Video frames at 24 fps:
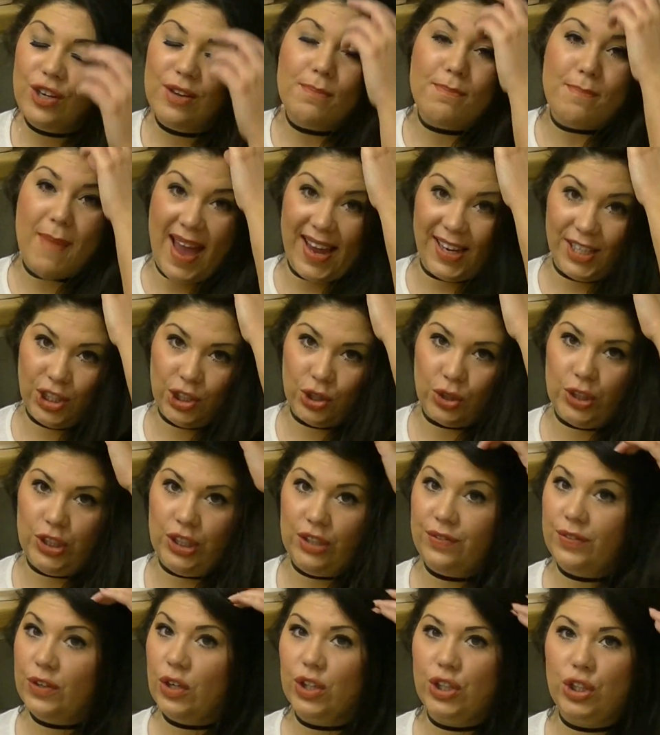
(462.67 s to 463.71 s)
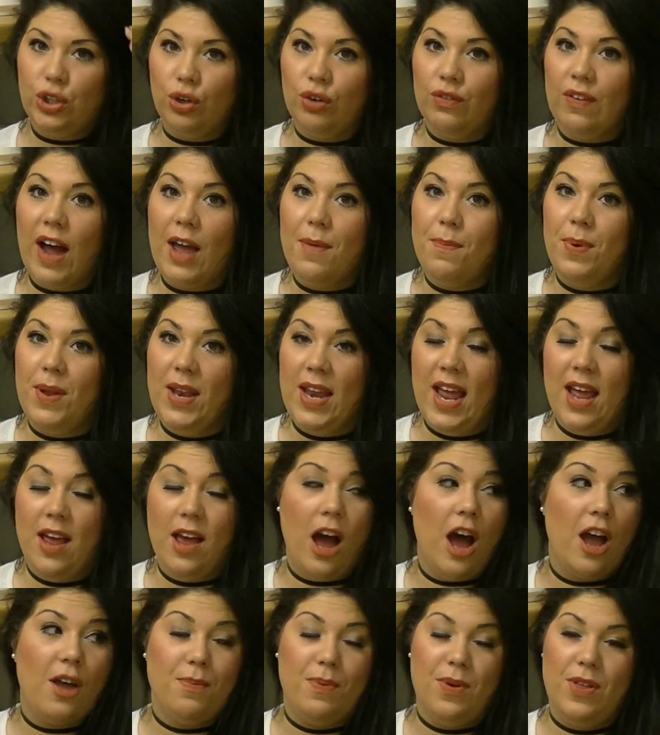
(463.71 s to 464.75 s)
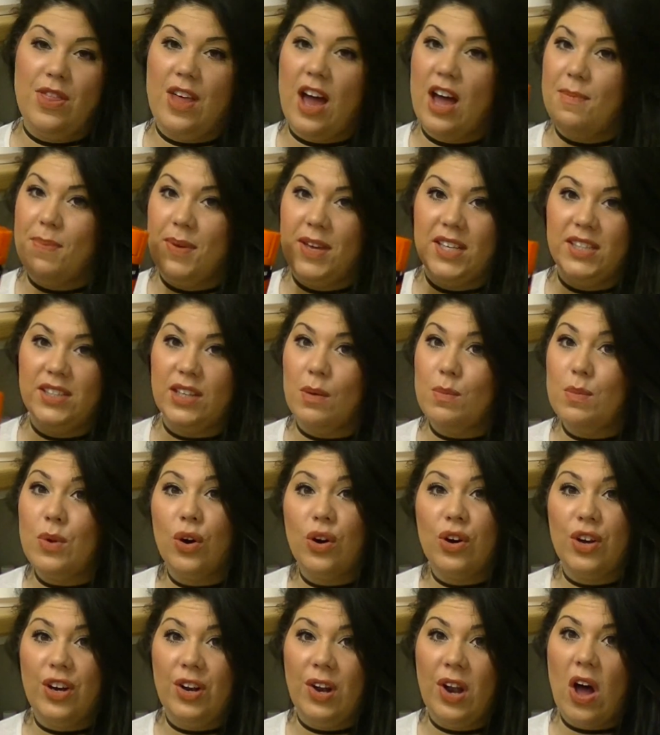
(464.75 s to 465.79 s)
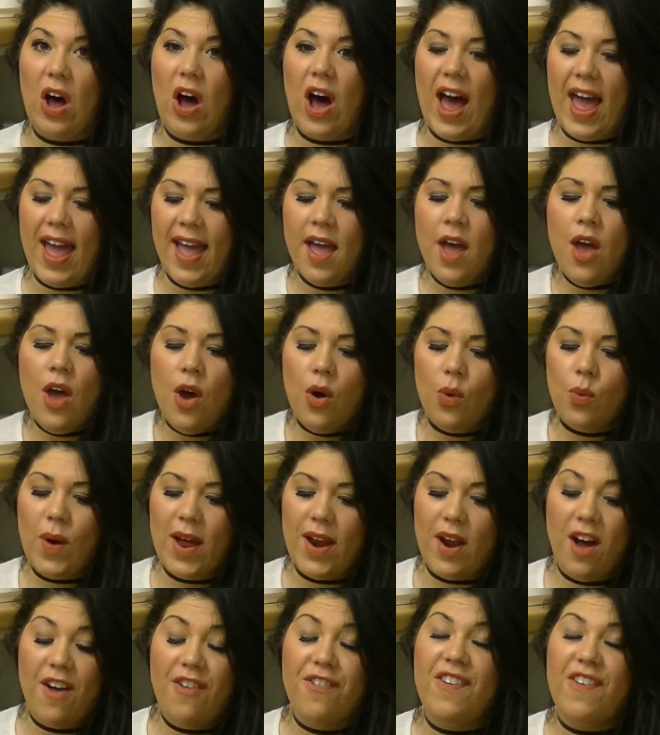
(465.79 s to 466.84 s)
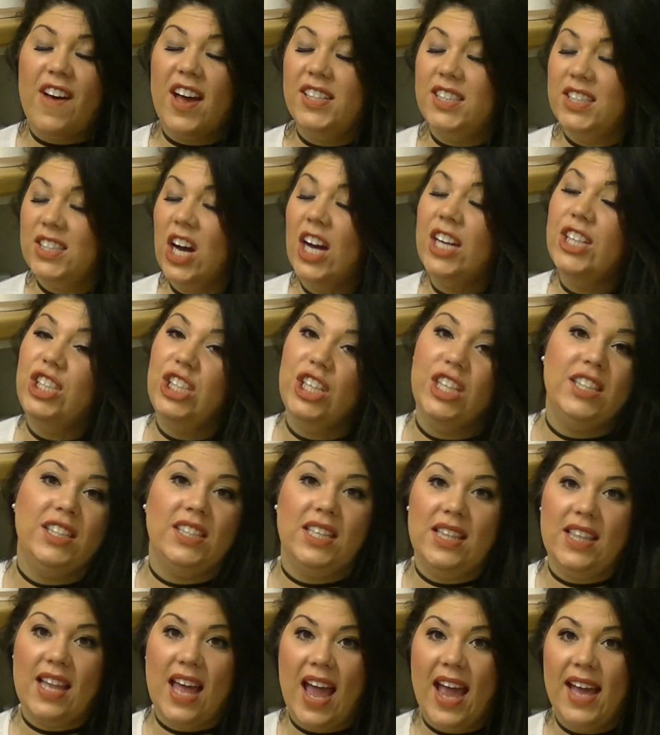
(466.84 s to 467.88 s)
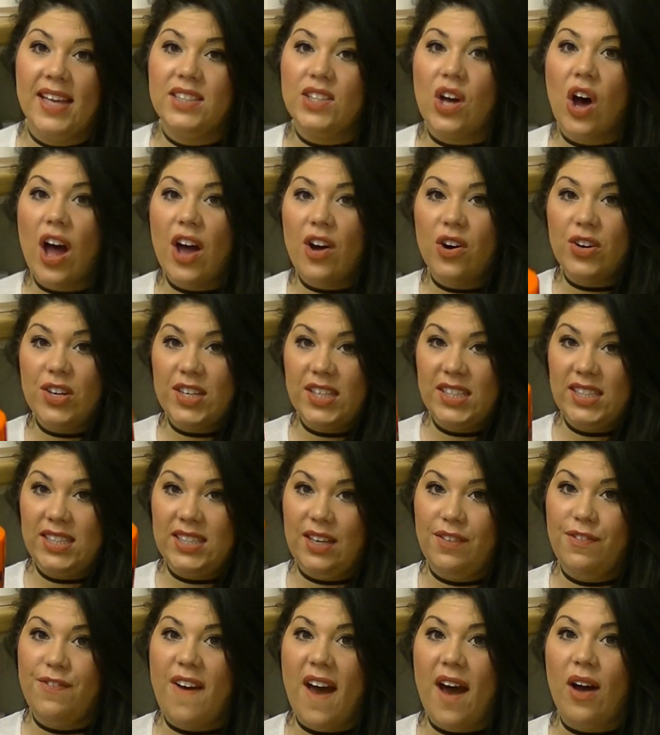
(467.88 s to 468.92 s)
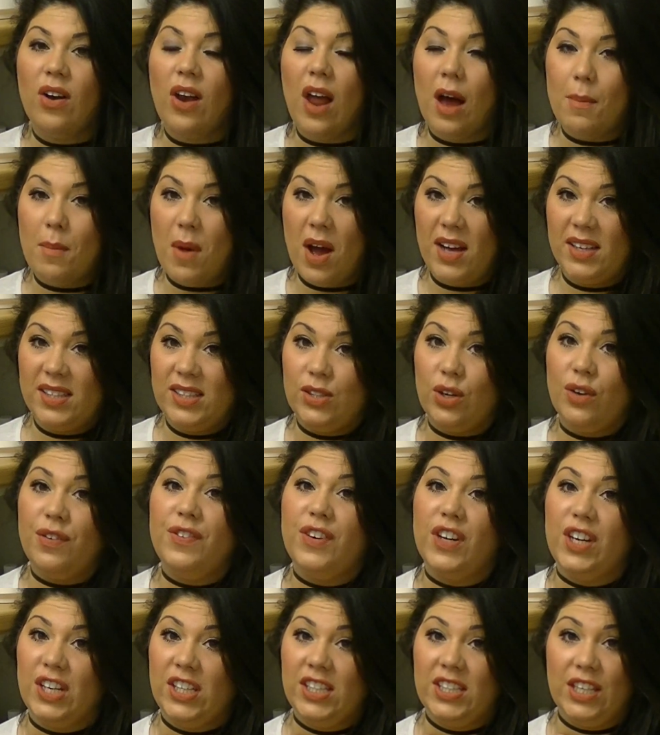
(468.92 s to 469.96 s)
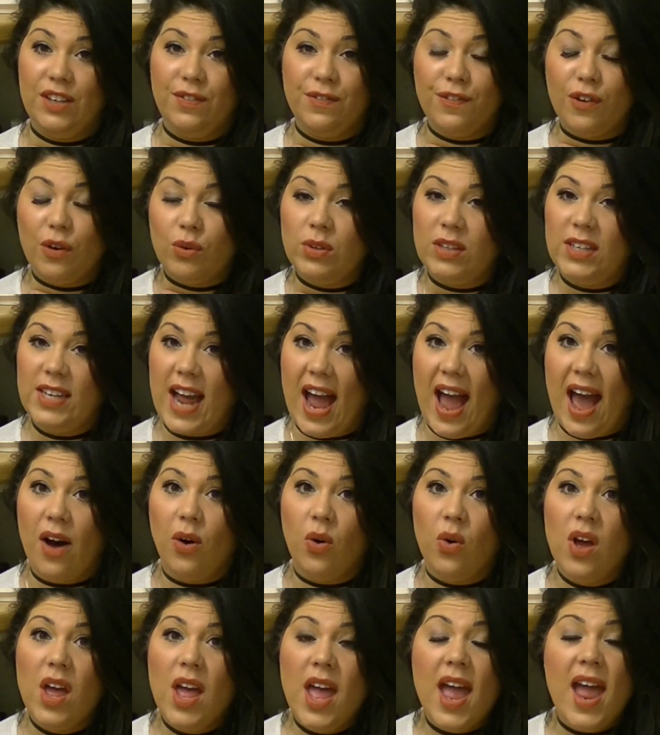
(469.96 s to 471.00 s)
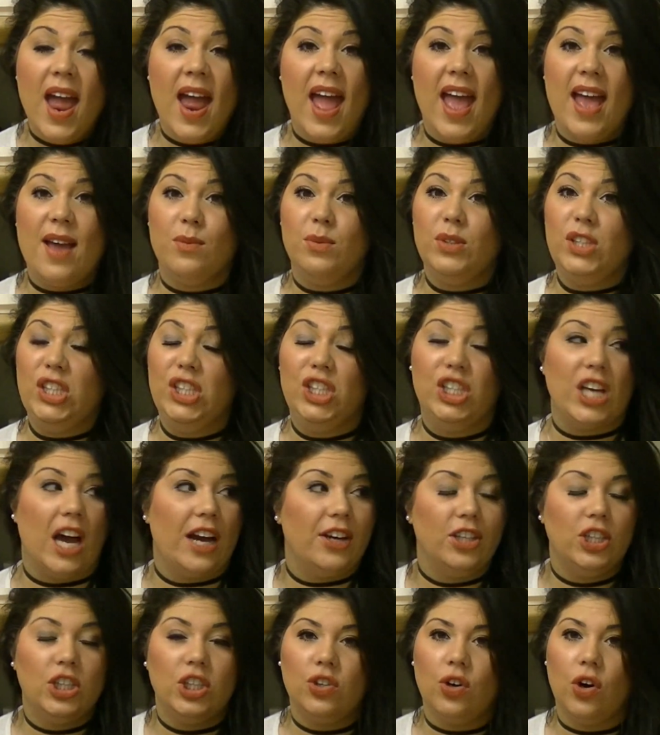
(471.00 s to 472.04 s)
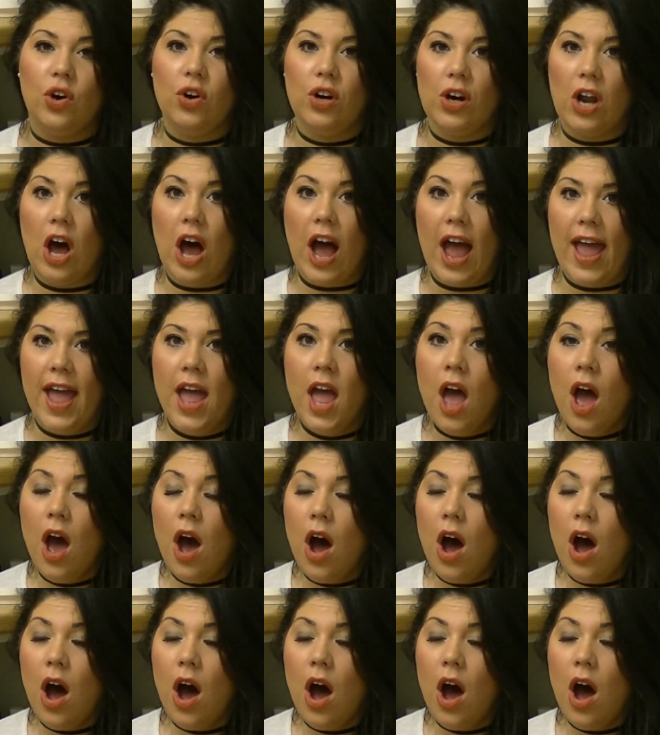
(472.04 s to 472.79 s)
Make sure you've got a door open though, because I'm not going to lie, when I first started using this, I honestly felt like my esophagus had fallen out. It was so strong, like,